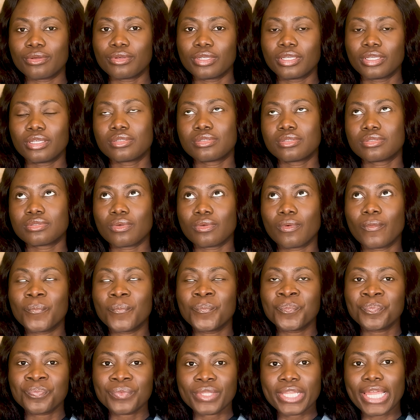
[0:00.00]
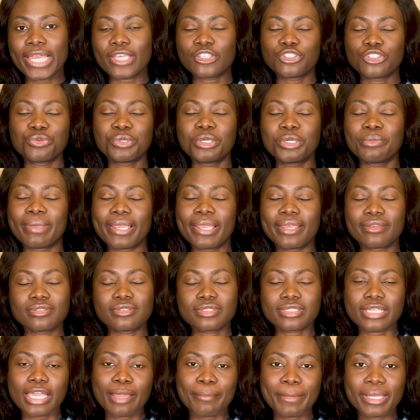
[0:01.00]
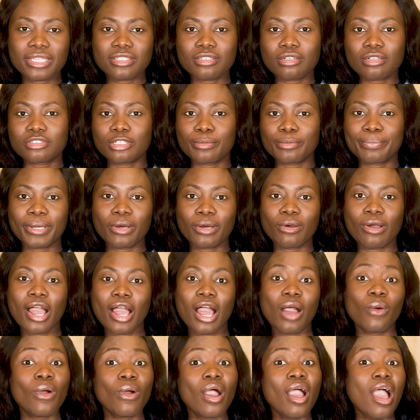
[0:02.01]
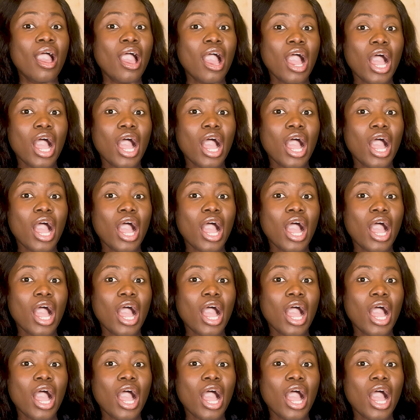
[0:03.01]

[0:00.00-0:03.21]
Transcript: Okay, so like during my time, I talked about how